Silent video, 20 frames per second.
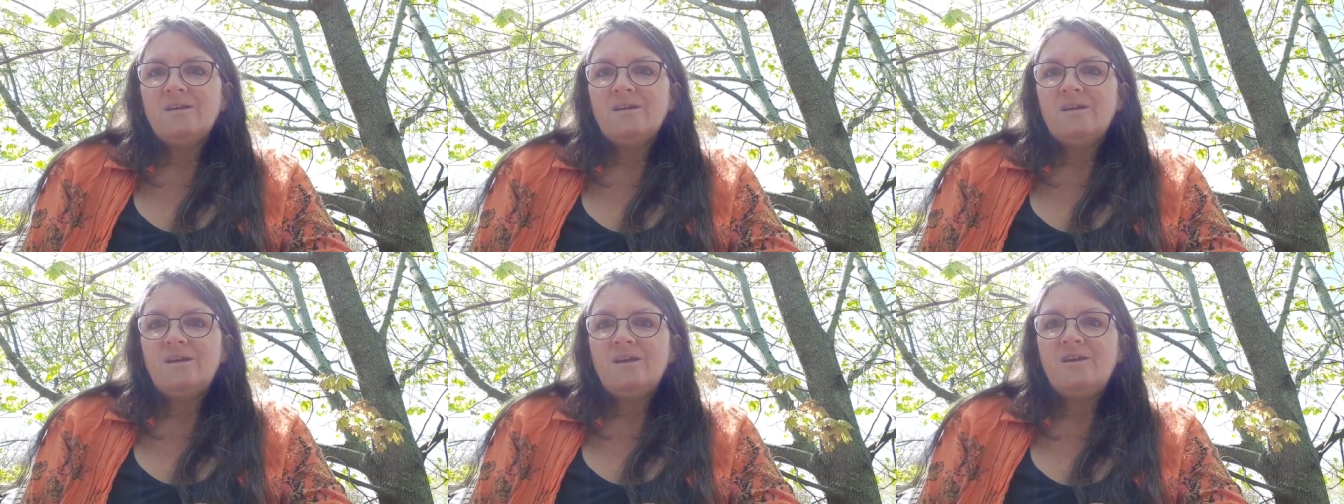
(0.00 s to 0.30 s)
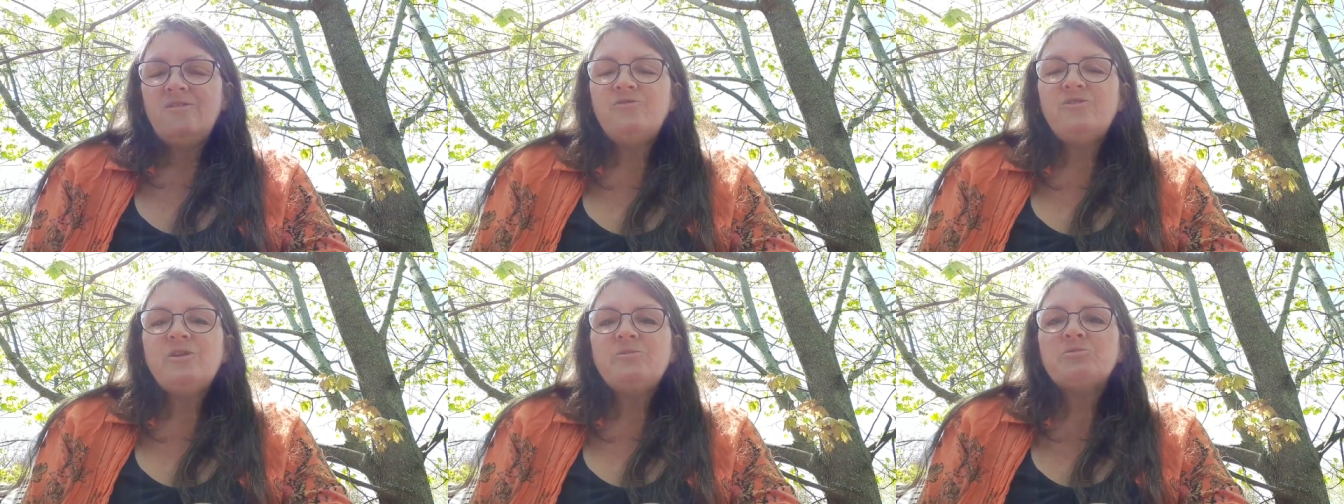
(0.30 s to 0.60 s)
He
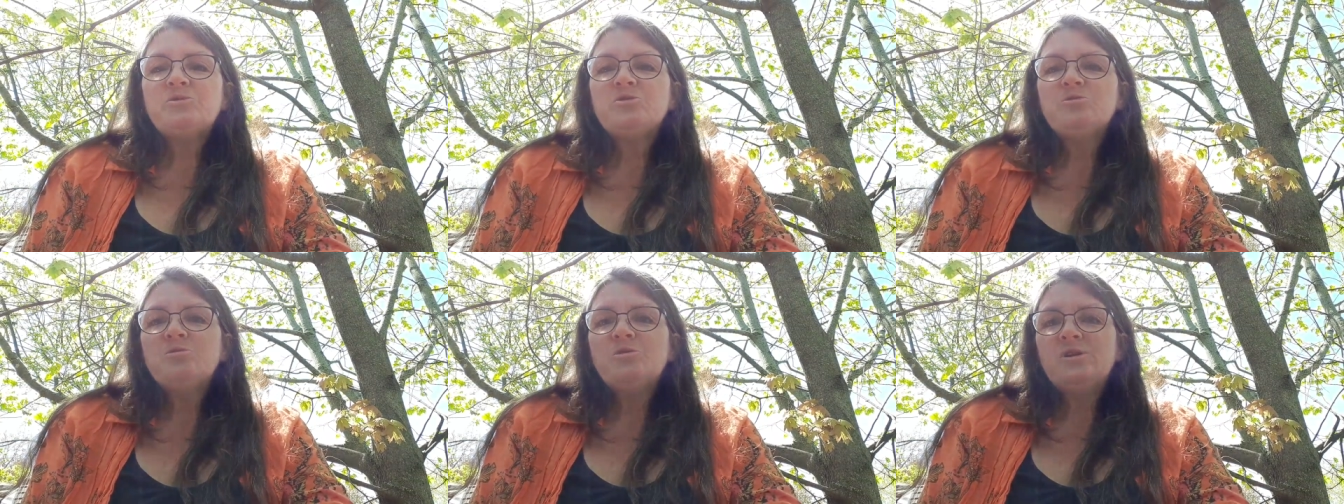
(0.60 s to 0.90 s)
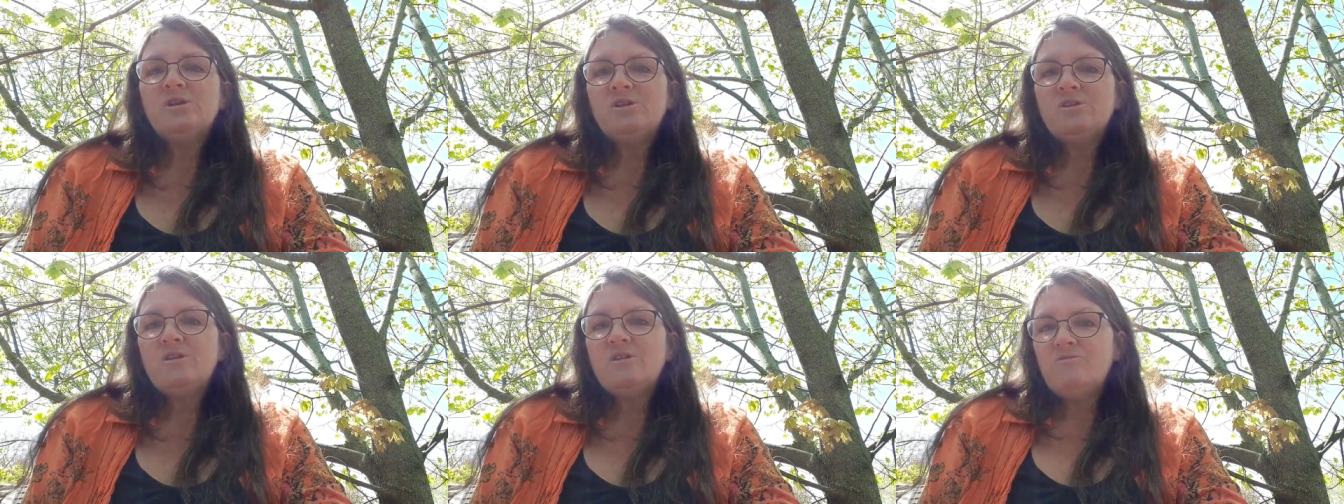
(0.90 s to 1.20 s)
flipped through it
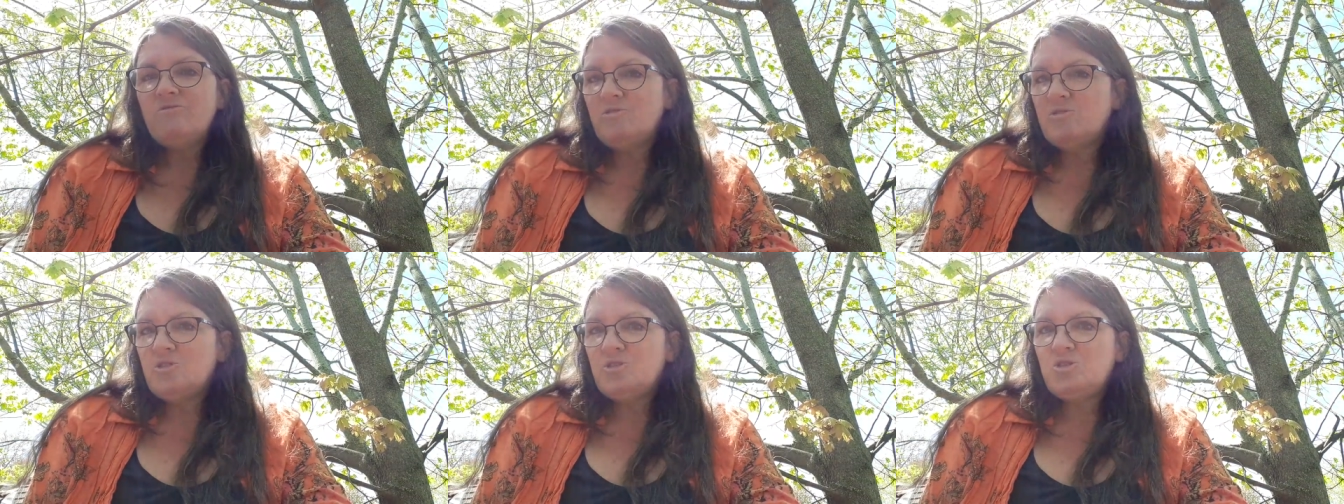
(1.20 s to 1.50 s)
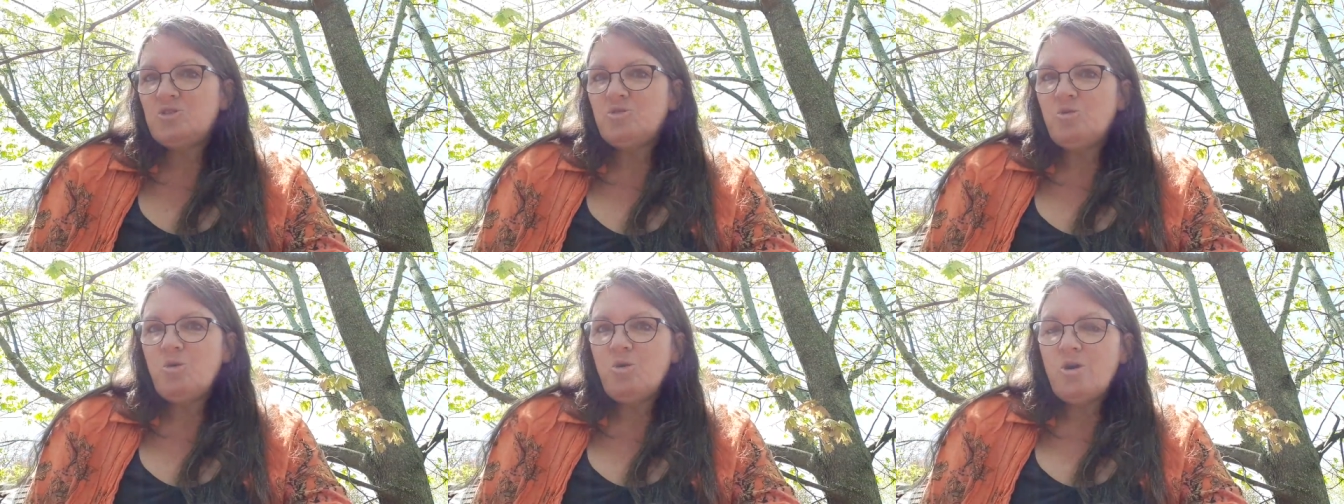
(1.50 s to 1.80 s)
looking for the
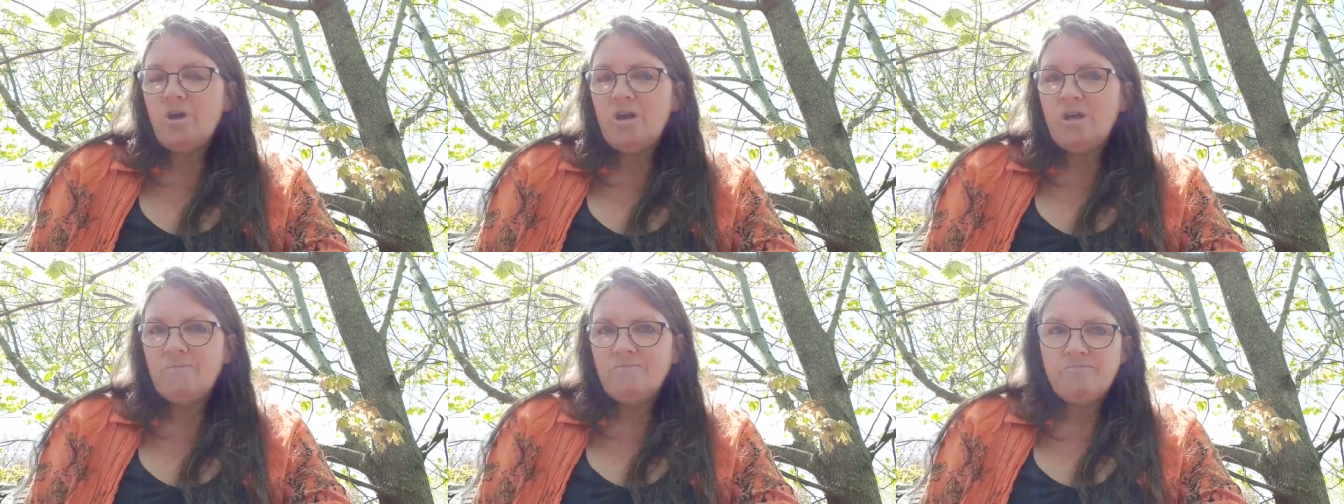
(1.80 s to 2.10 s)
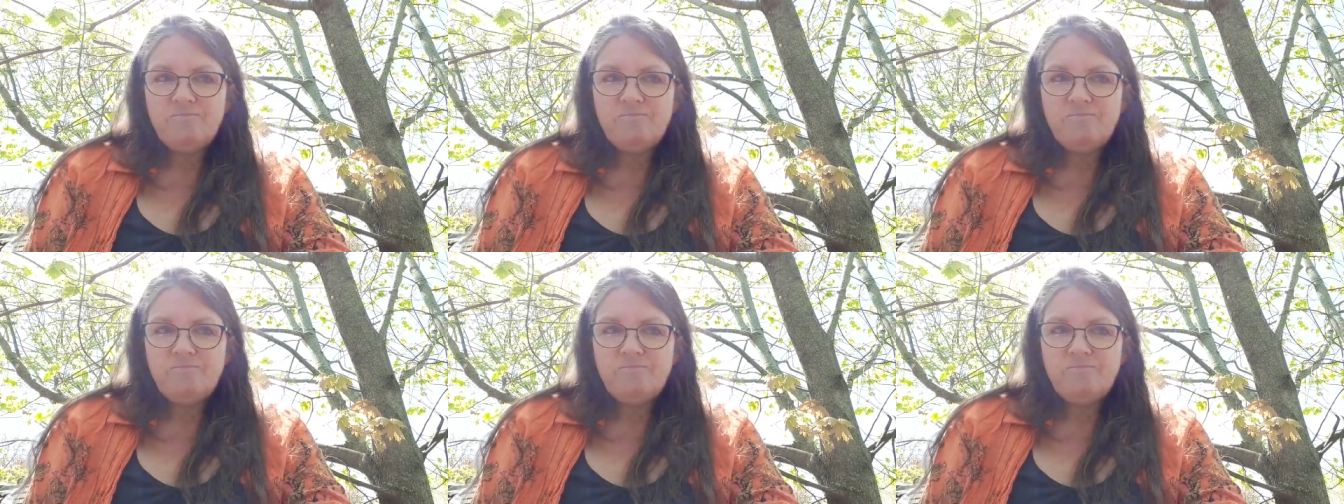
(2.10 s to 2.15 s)
story.